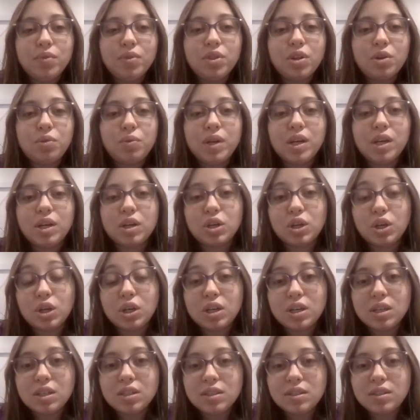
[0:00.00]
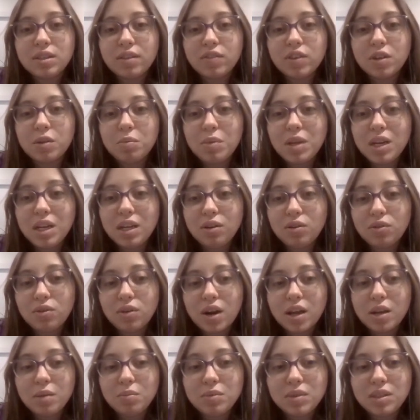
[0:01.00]
the reoccurrence of committing
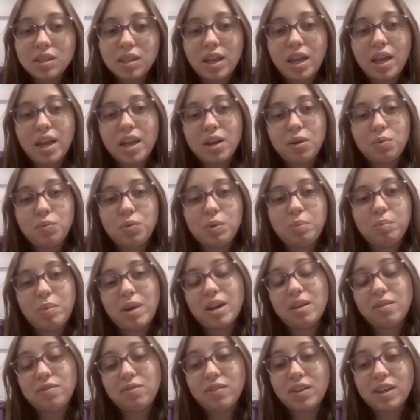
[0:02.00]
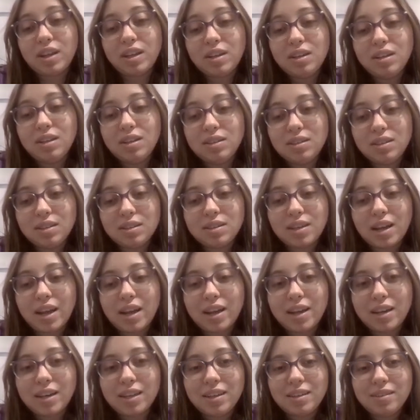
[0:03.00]
crimes and would benefit
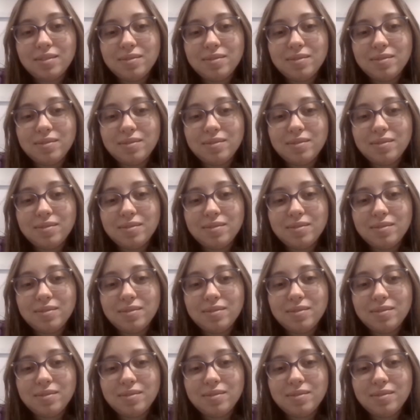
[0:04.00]
society.